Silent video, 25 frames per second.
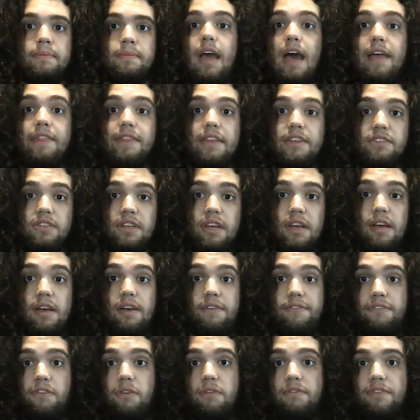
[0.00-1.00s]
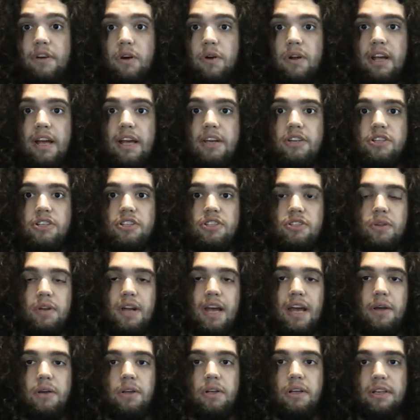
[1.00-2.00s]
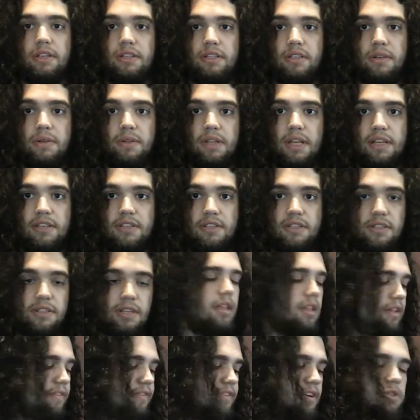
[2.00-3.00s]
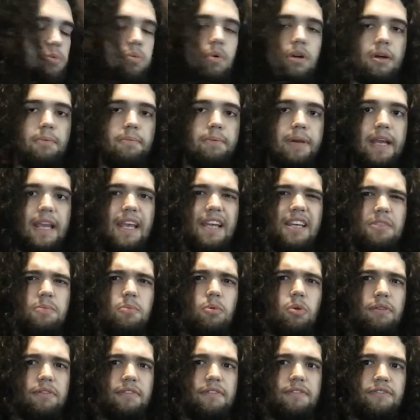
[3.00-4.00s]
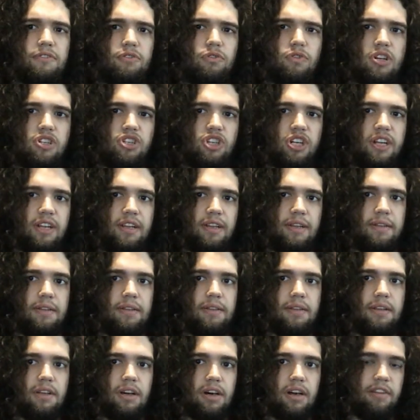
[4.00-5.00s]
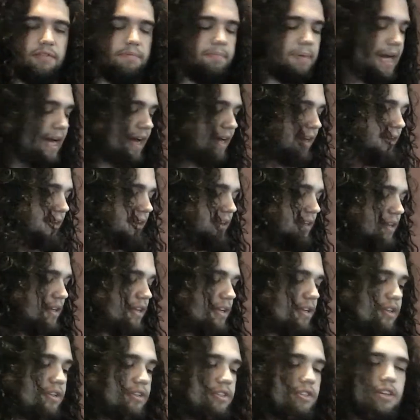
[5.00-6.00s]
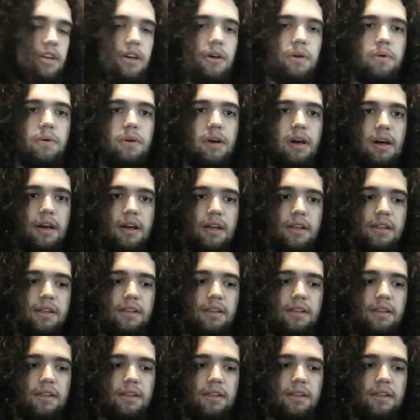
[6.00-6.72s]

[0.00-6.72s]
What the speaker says: and there's a few variations on how you can do this. The first one I'm picking is more of a Phrygian kind of pattern. So